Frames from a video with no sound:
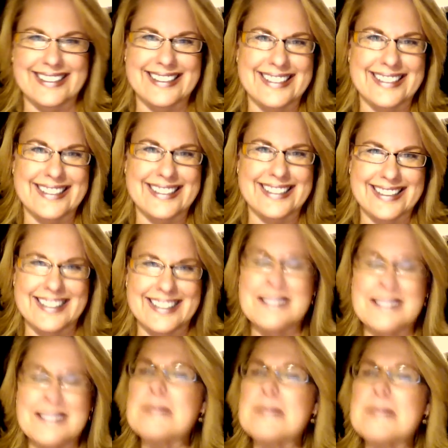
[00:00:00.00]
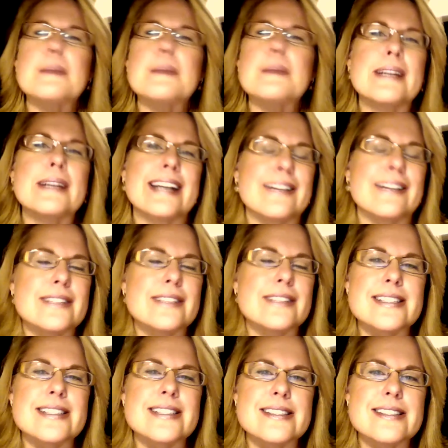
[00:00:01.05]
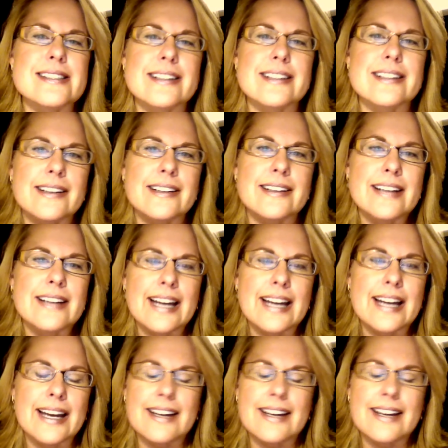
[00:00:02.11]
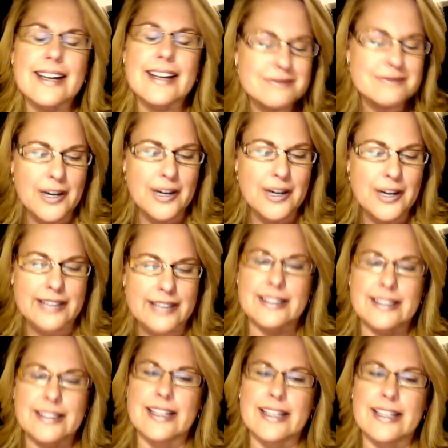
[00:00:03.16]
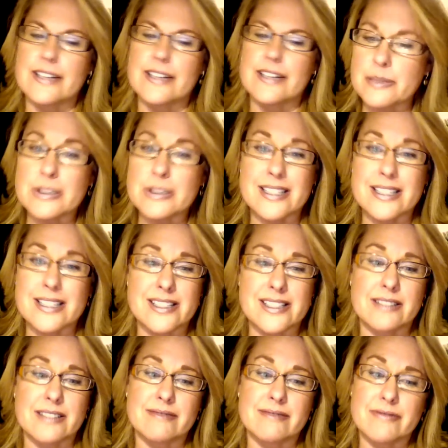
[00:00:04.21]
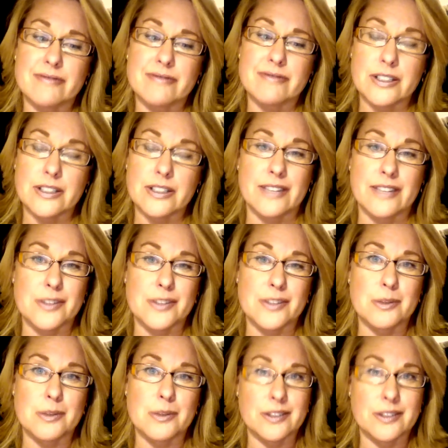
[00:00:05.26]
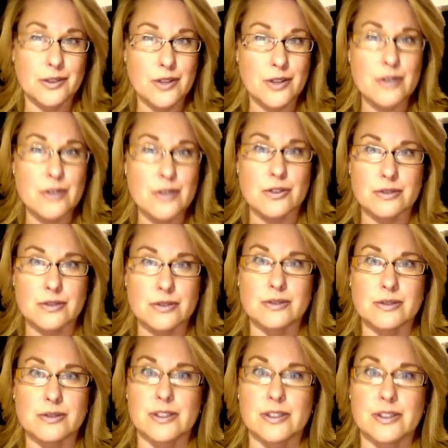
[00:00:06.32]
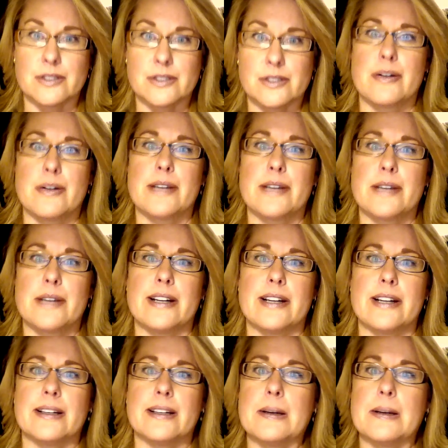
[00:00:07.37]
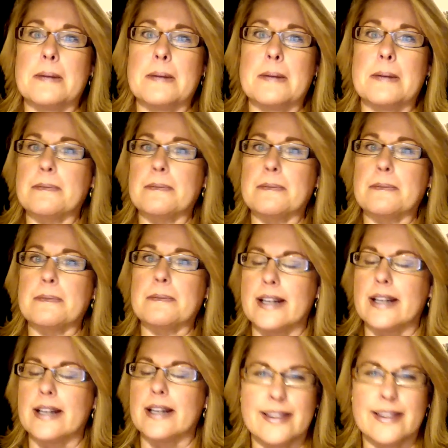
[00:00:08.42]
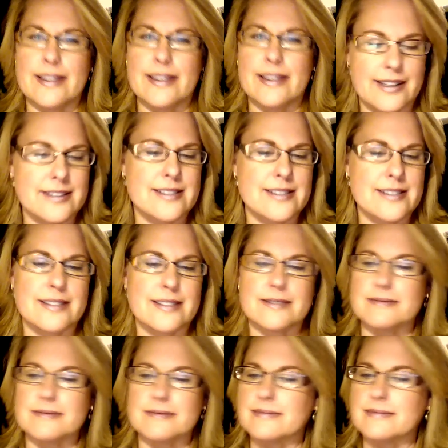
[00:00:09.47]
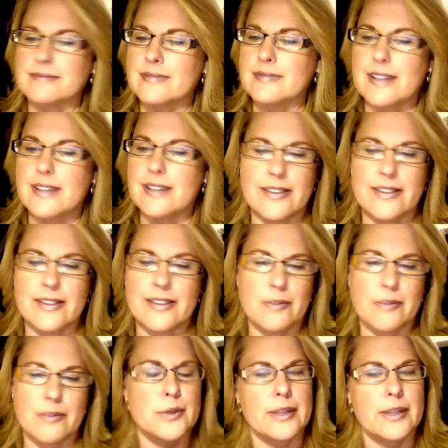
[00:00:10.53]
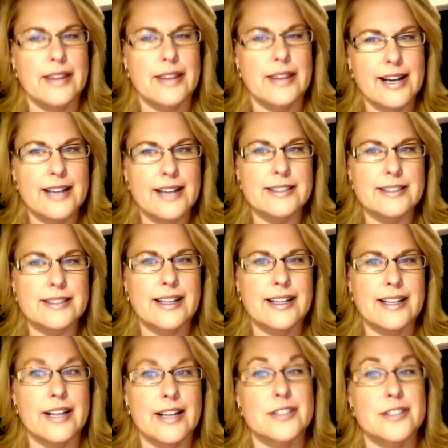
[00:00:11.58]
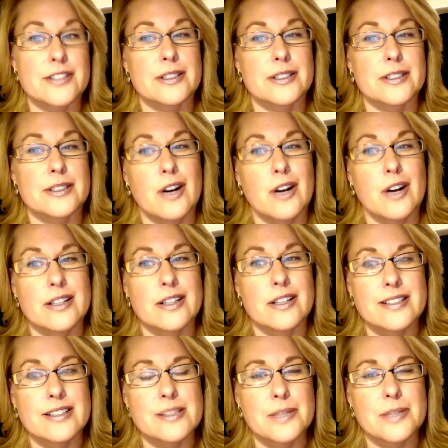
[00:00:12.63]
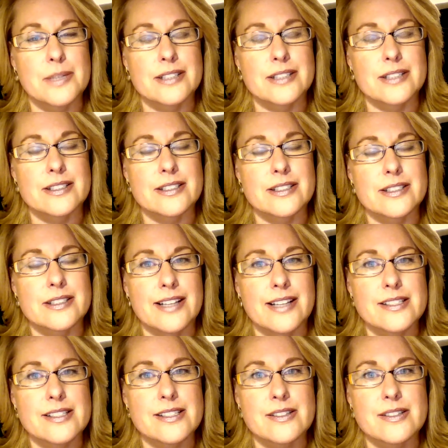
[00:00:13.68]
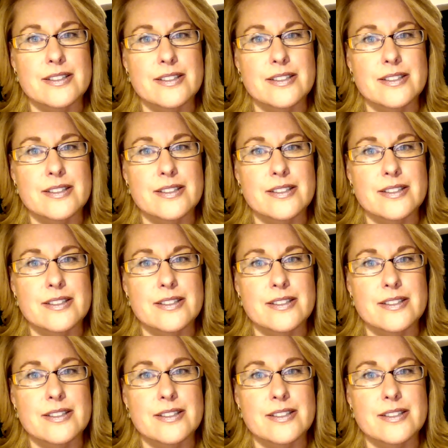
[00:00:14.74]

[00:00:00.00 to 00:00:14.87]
But again, if it's sincere, great. And if someone doesn't feel comfortable, you'll know. You'll know right away. But that is, between that and actually auditing someone else's class,